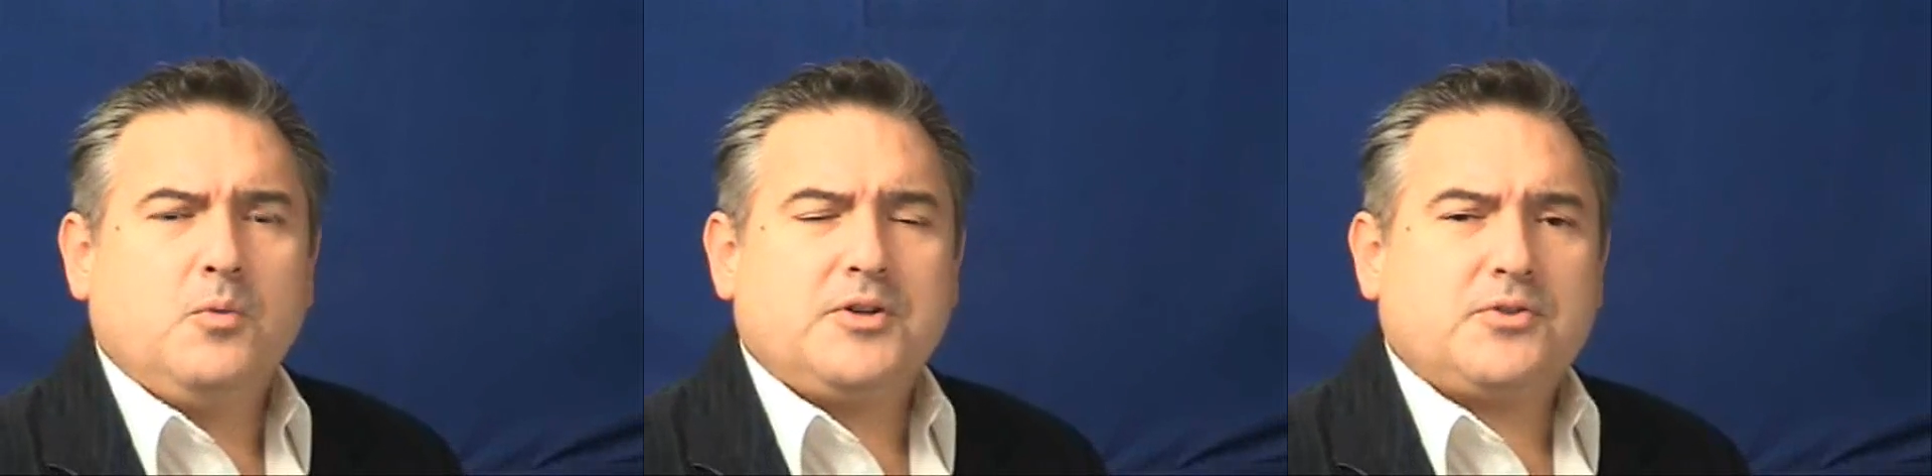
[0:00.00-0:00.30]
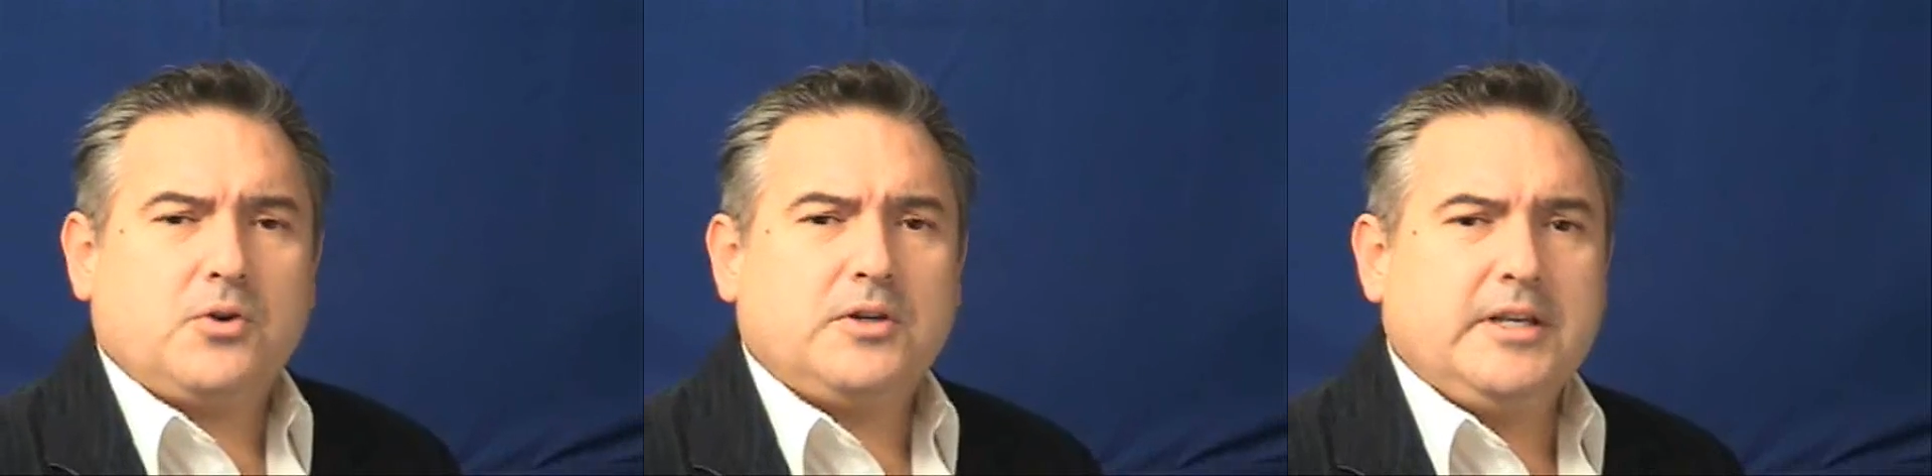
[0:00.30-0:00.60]

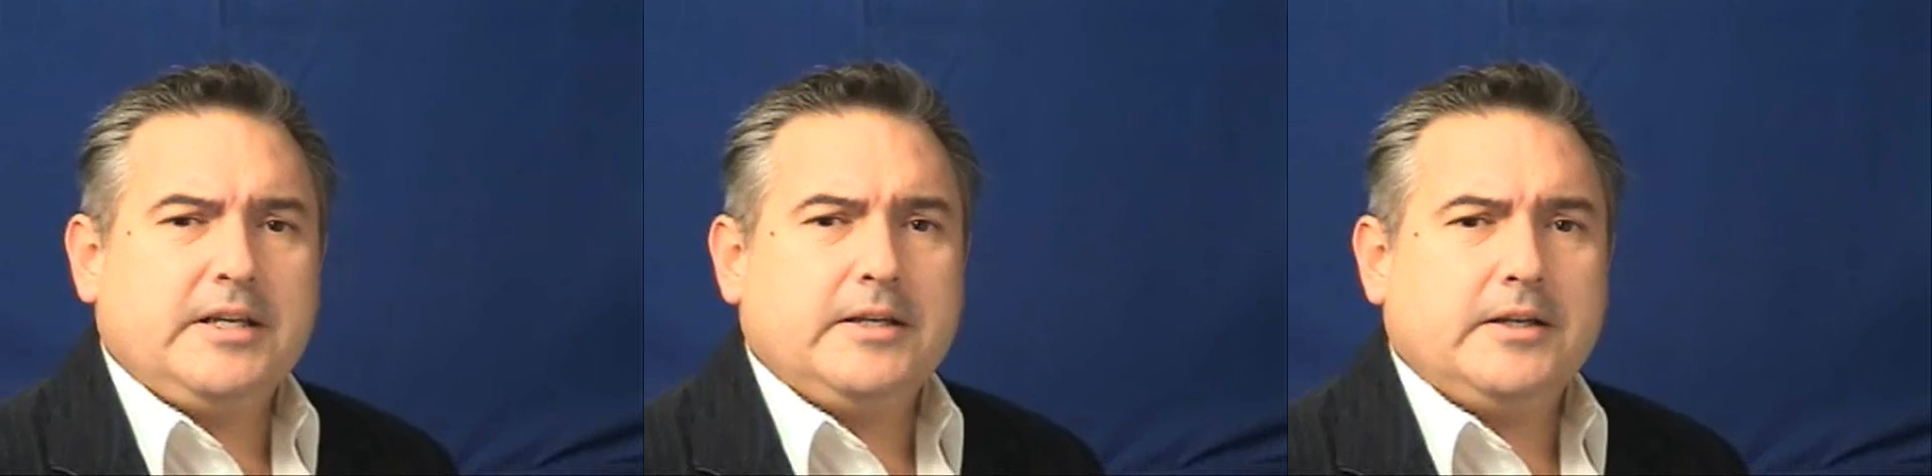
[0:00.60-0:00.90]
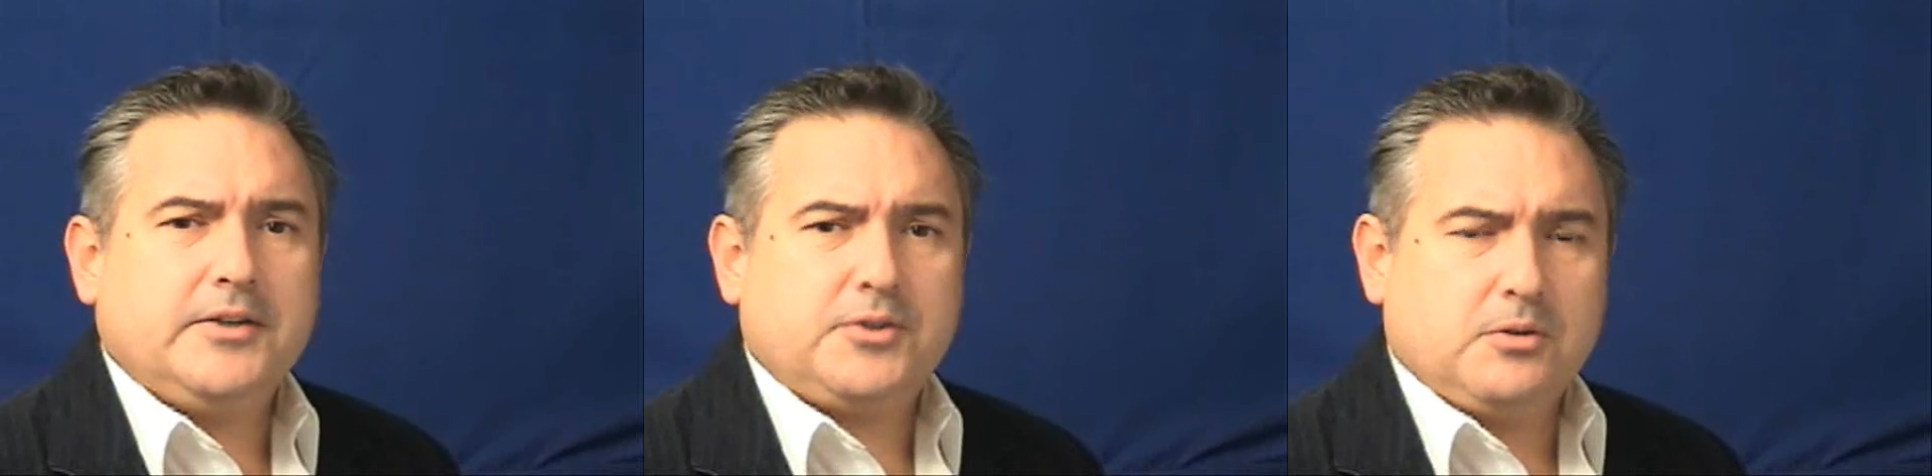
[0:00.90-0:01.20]
which started
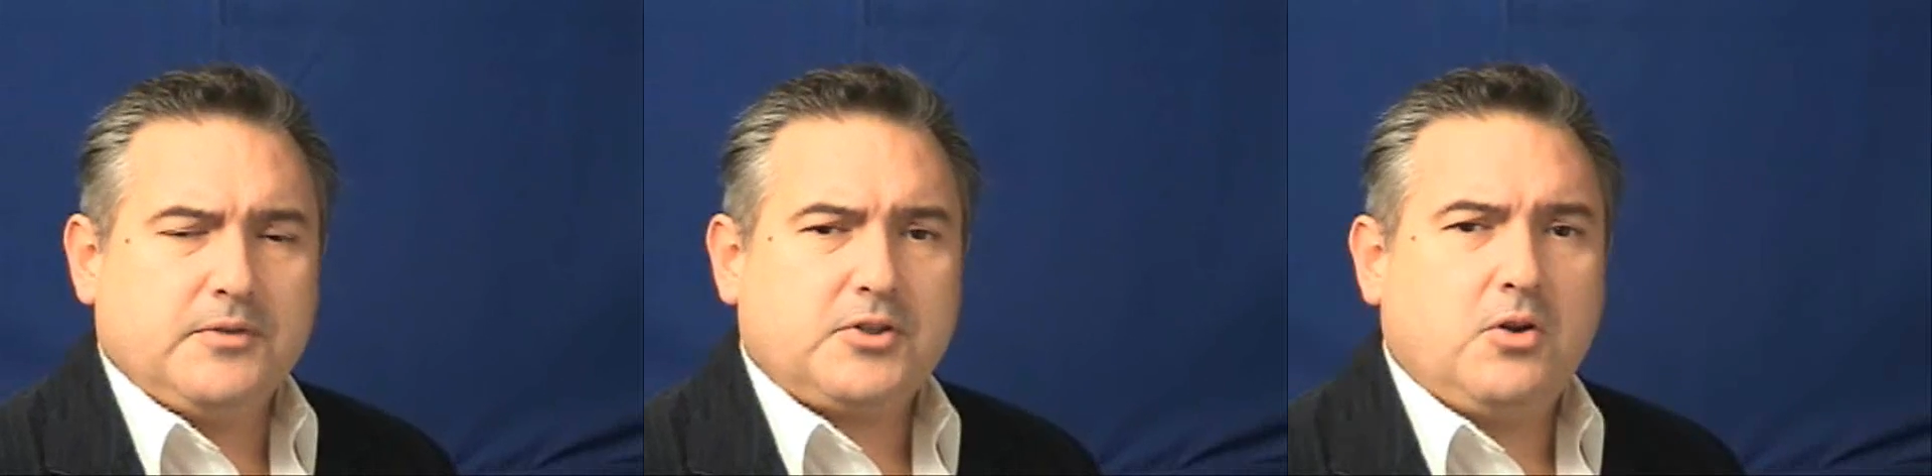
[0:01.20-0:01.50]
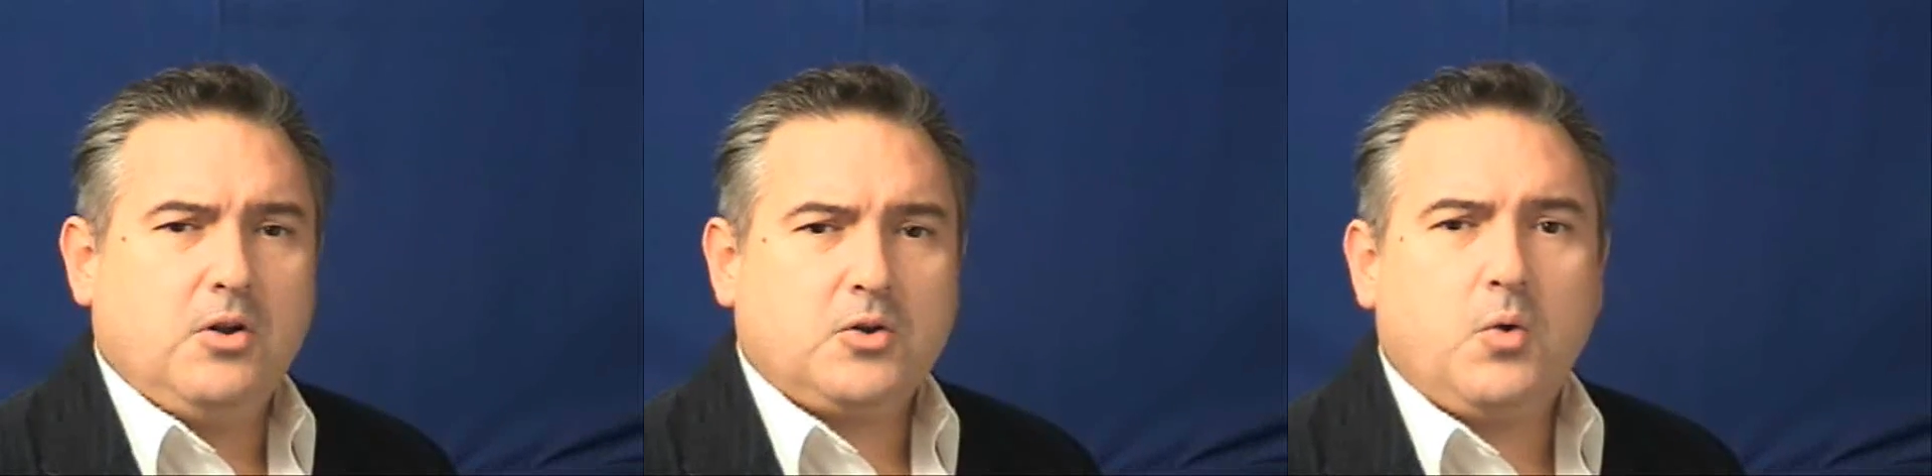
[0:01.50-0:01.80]
a service
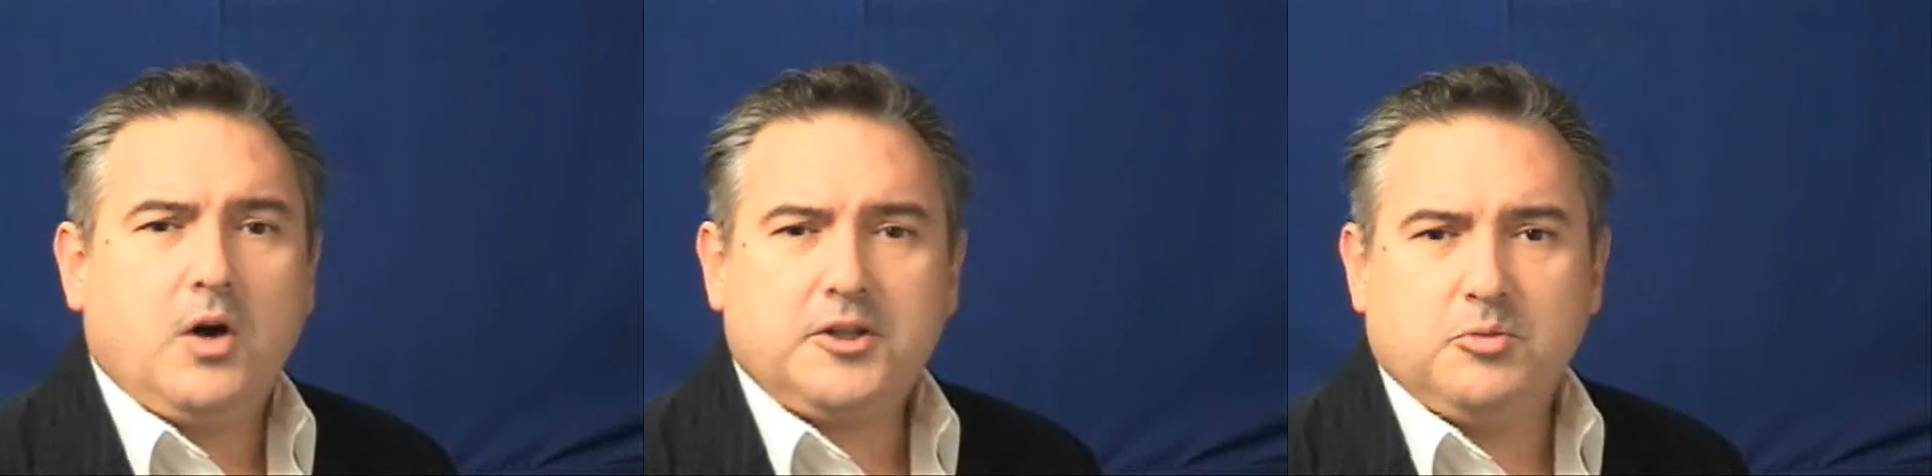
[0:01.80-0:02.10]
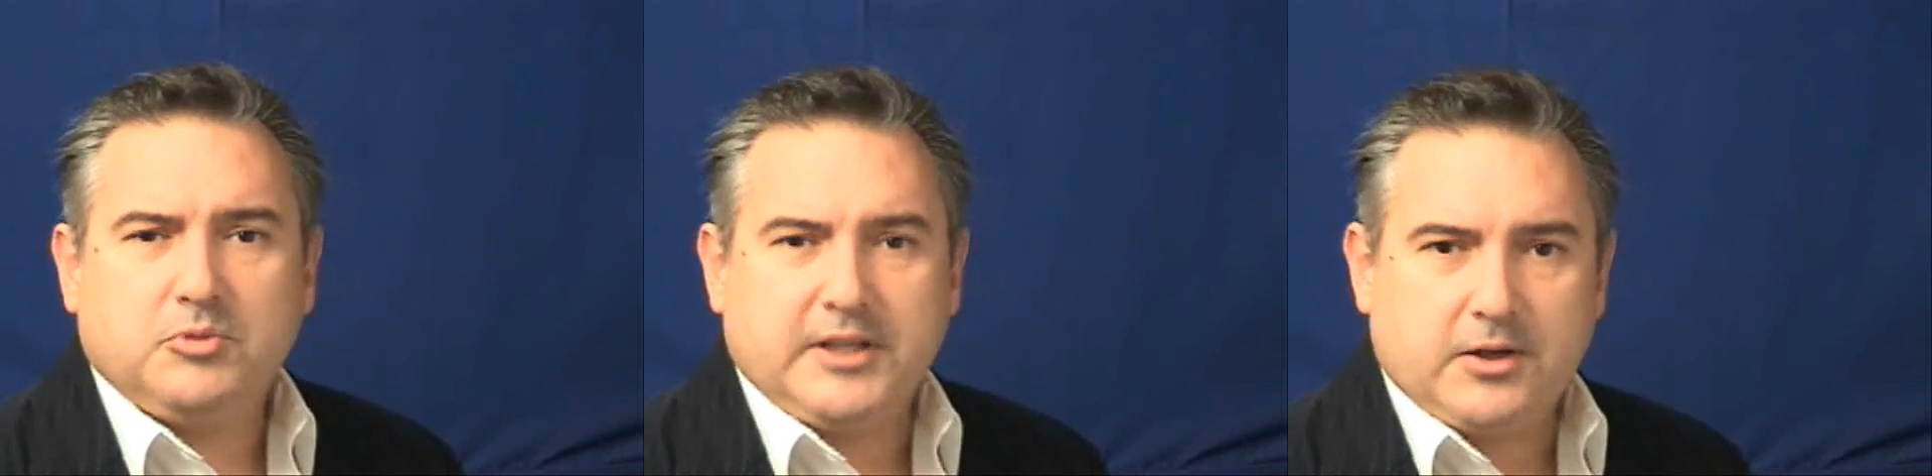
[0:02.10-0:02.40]
called
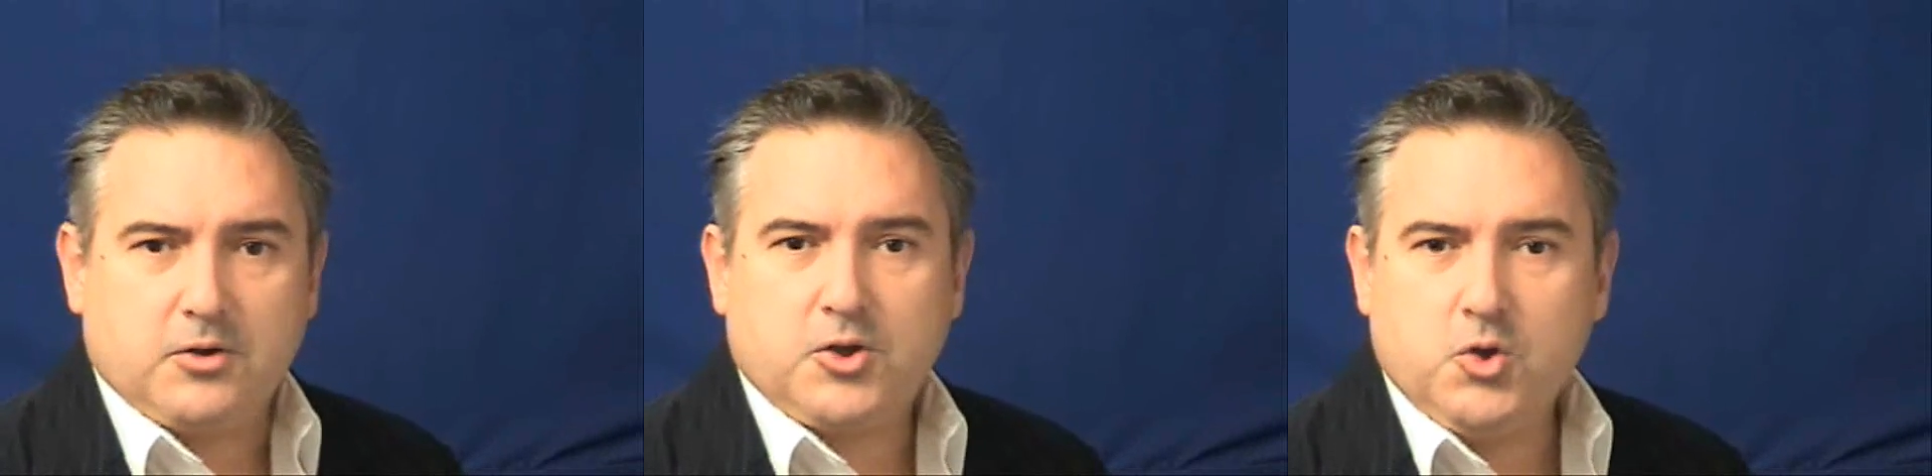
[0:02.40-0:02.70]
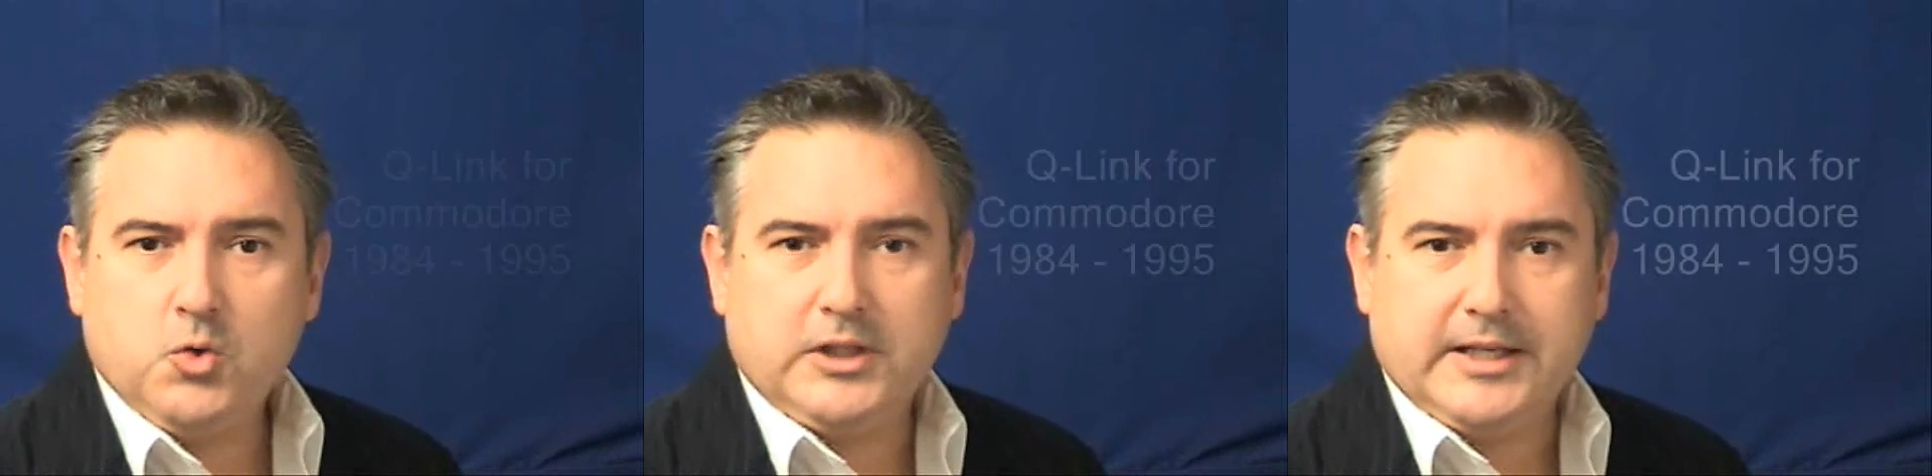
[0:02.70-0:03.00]
Quantum Link, or
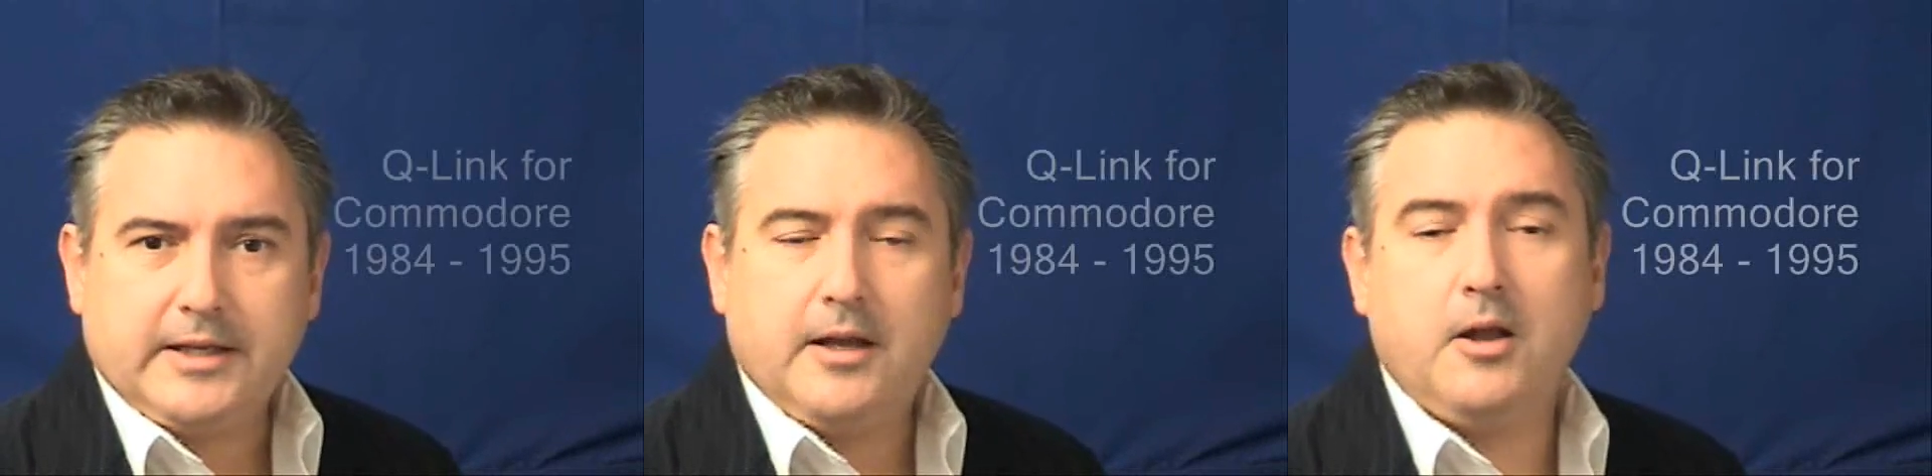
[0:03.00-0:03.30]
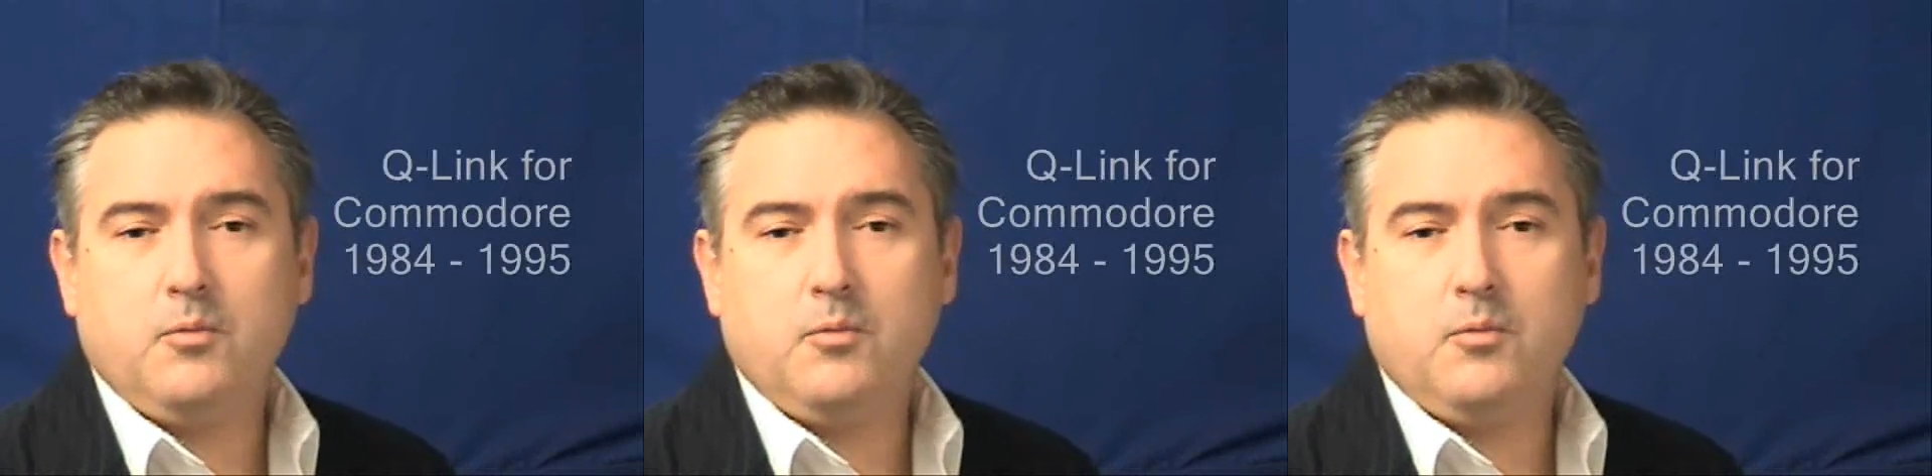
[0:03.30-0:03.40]
Q-Link,